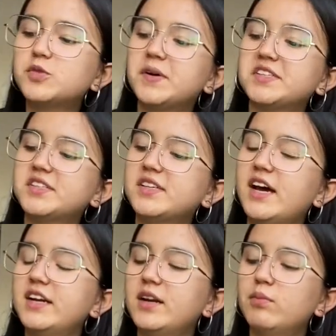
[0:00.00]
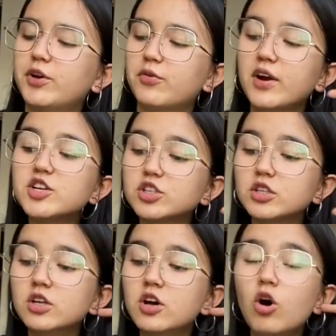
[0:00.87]
pesticide in
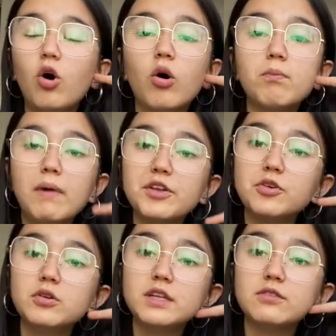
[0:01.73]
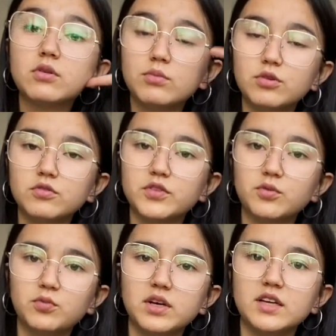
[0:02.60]
moderation or manually remove the
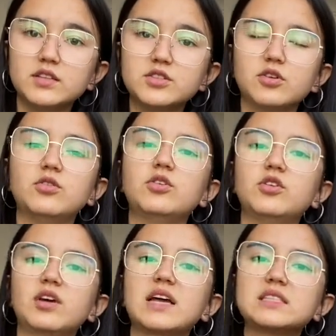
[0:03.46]
weeds. So, you know, get